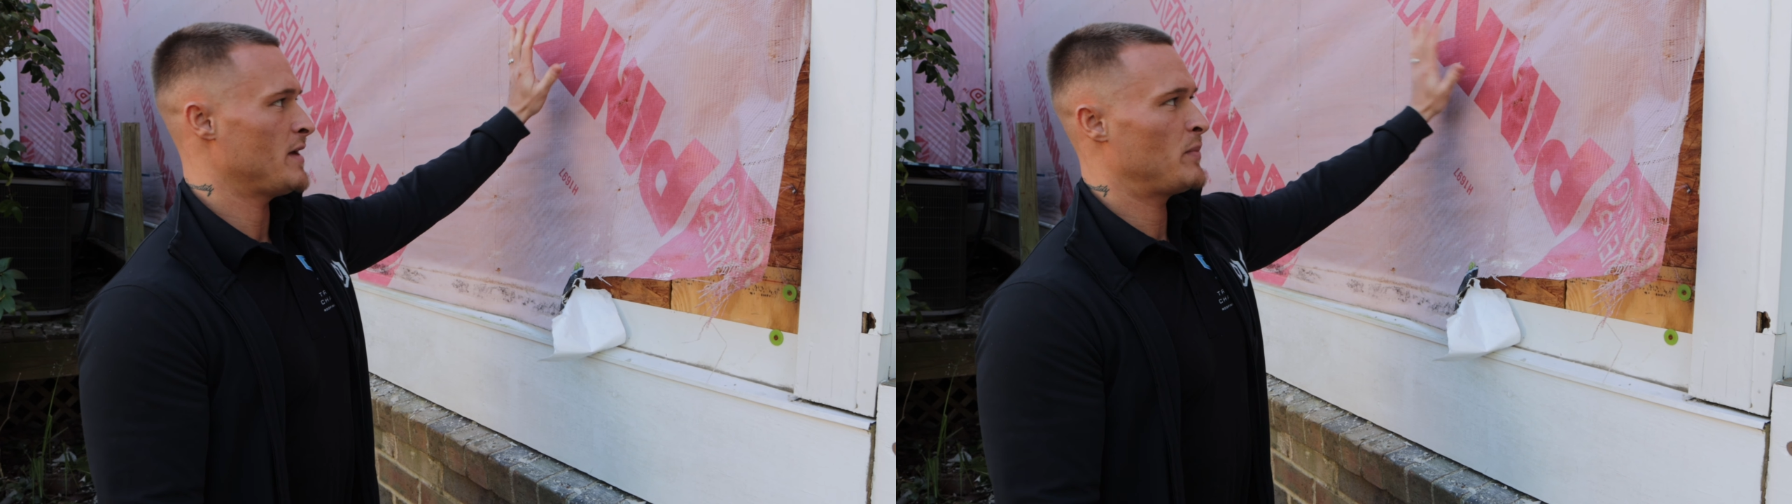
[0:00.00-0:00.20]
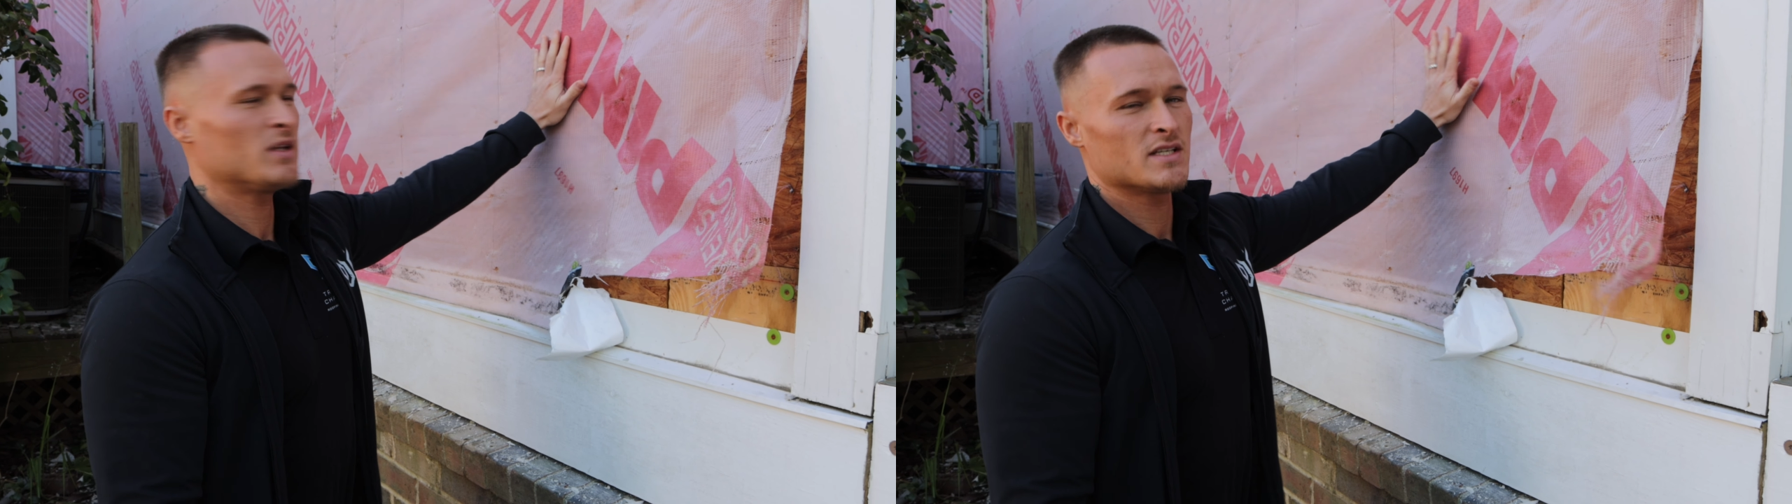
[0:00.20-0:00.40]

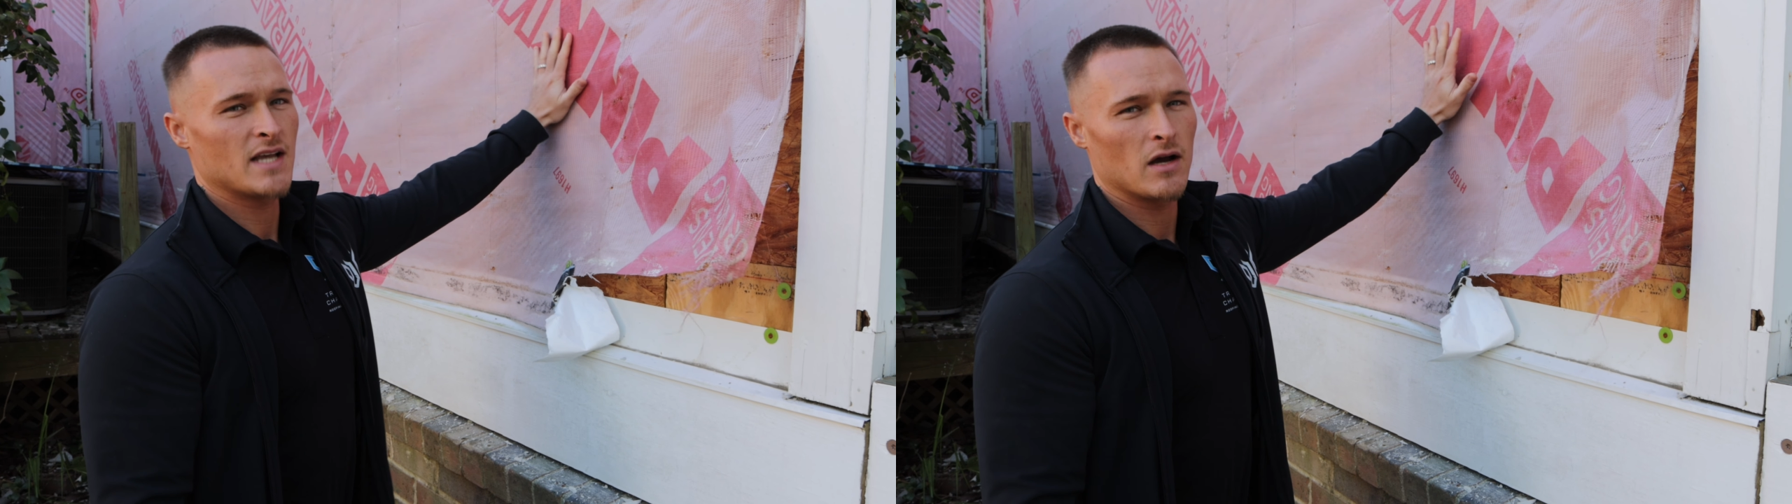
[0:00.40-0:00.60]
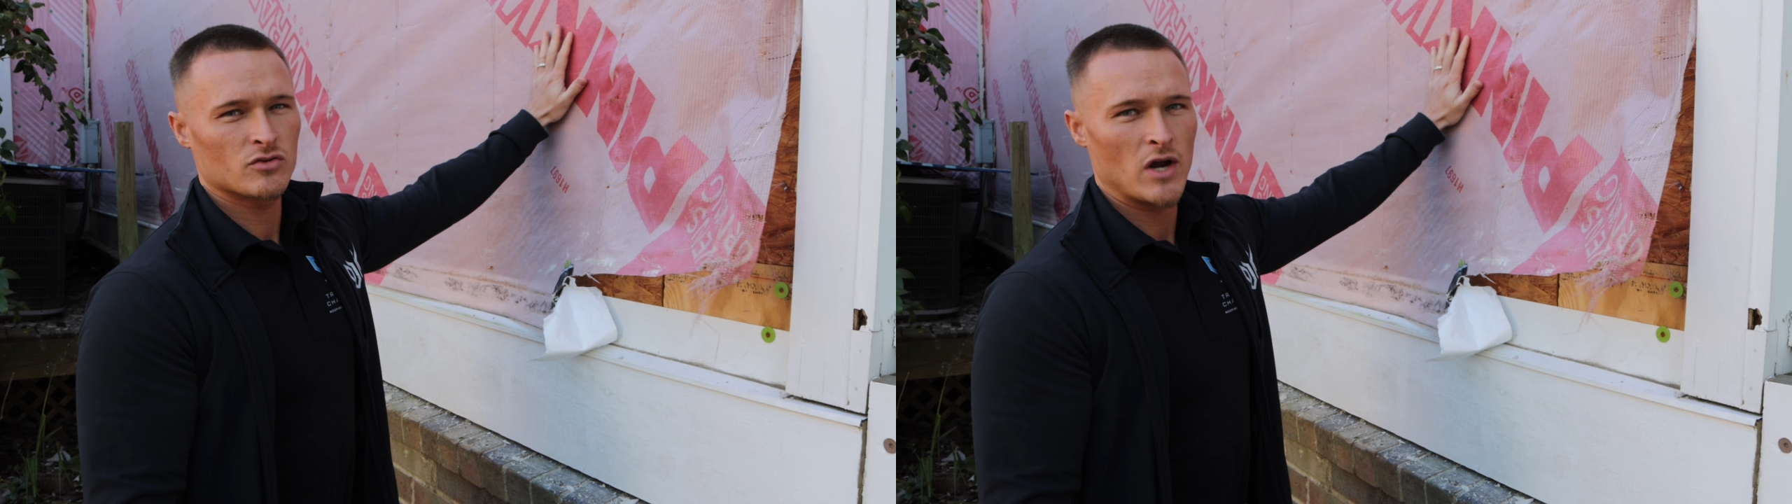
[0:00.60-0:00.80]
put this
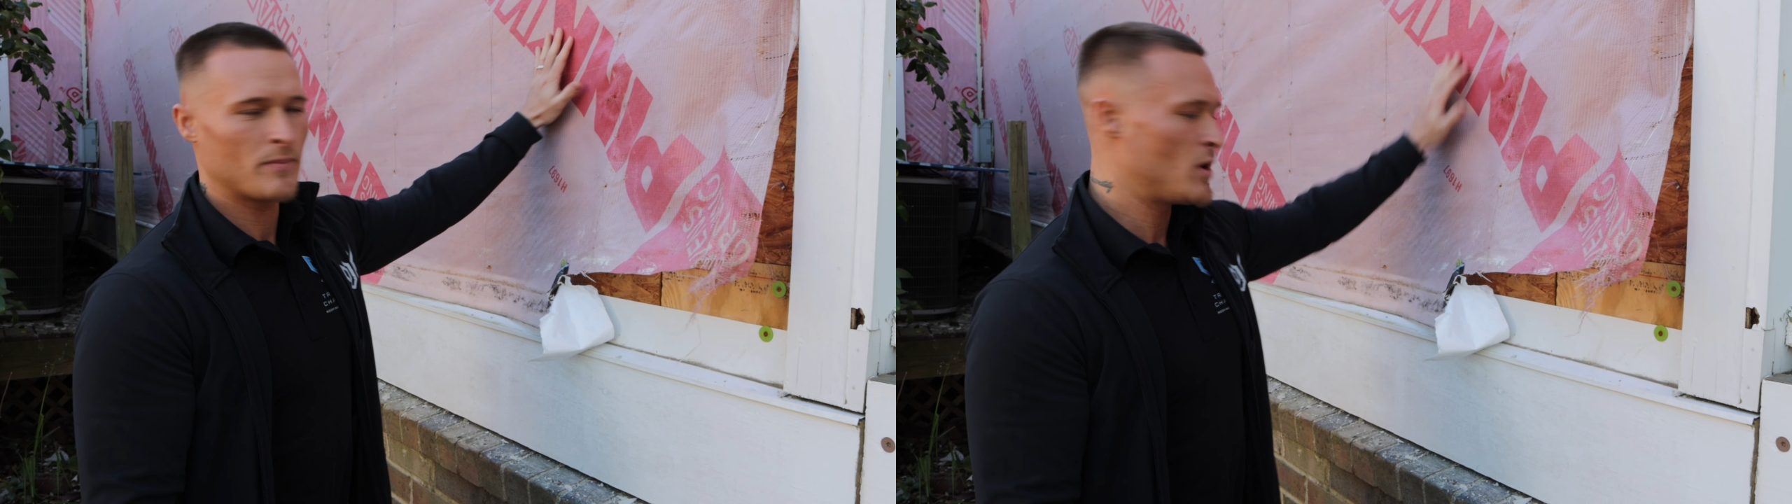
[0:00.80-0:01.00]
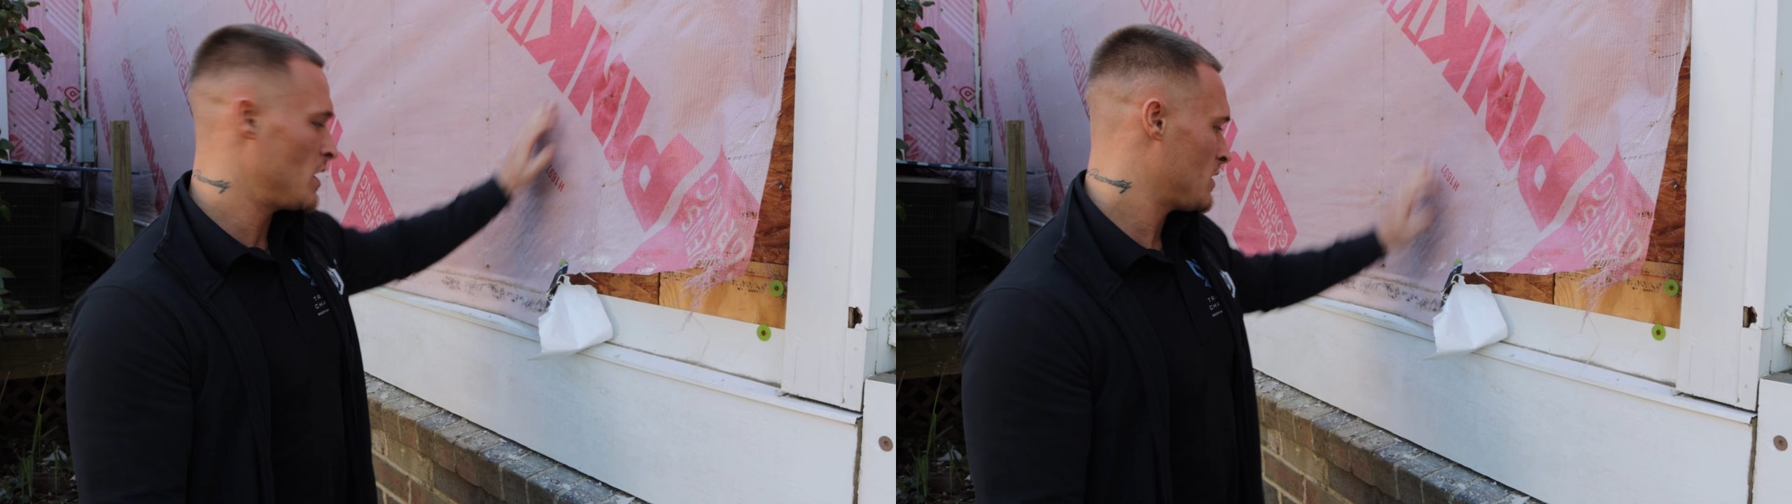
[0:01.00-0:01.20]
house wrap
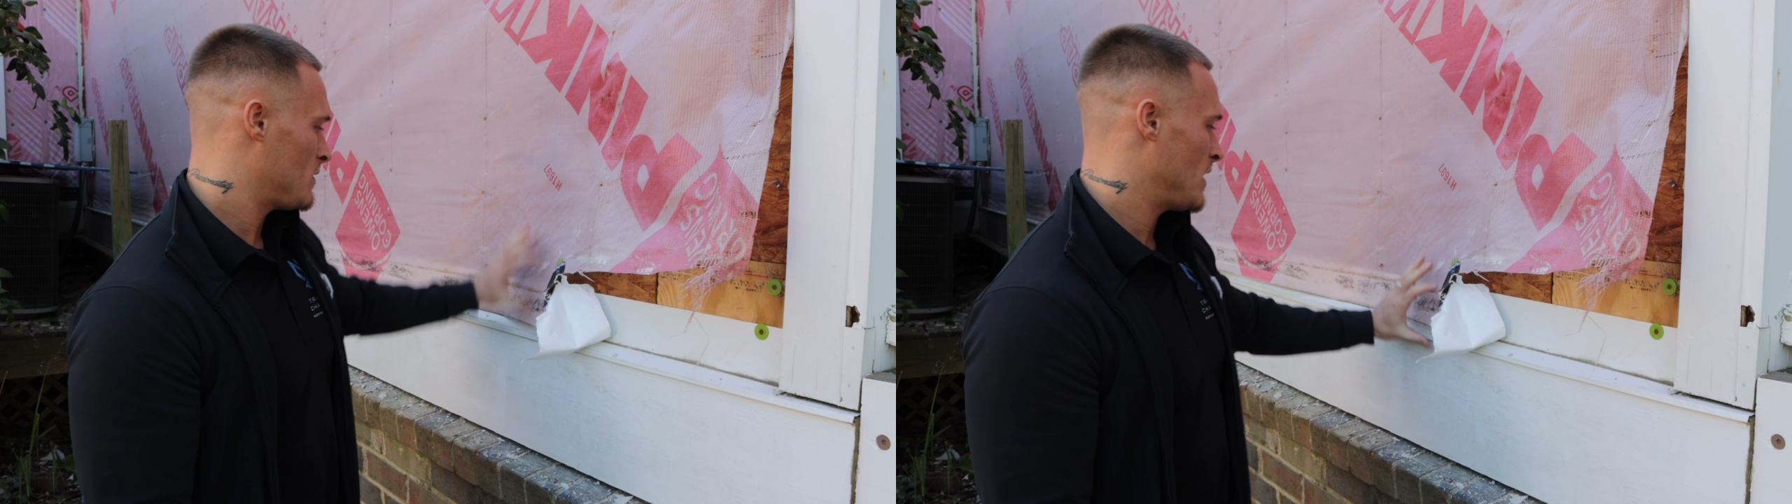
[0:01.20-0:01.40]
on.